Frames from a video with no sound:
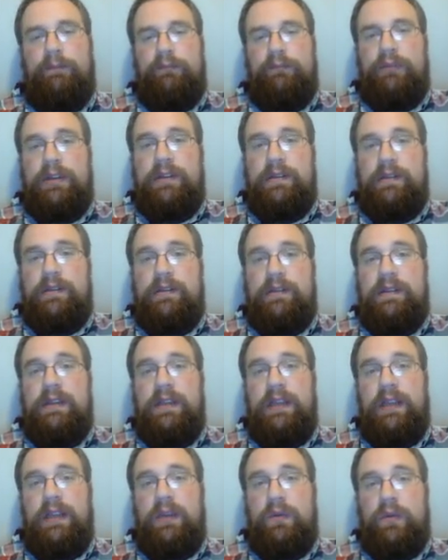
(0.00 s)

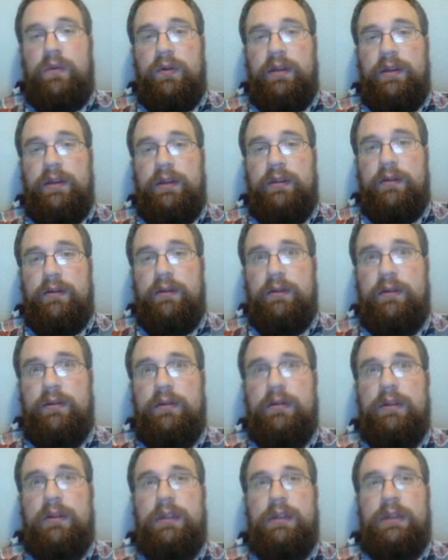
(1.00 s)
Pretty good.
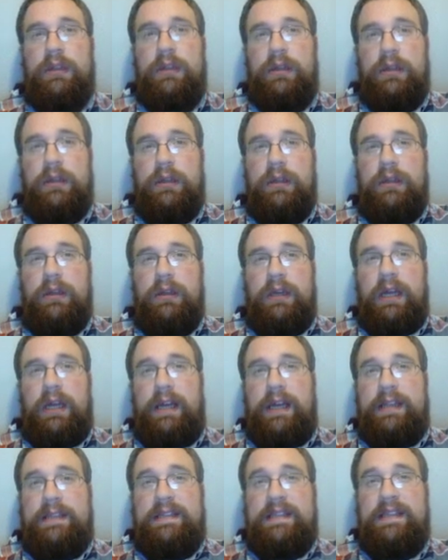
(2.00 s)

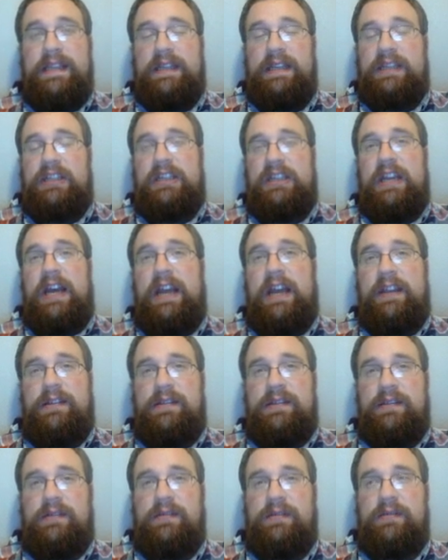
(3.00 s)

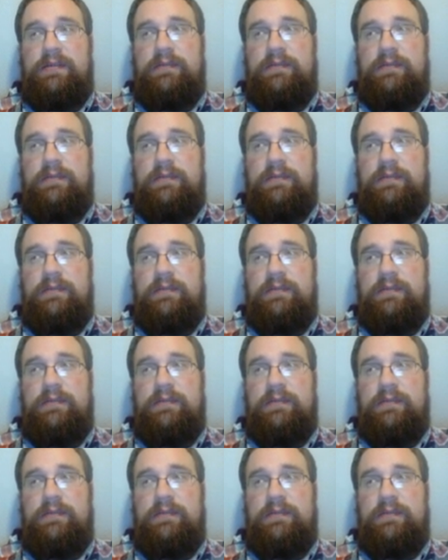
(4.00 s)
6-shot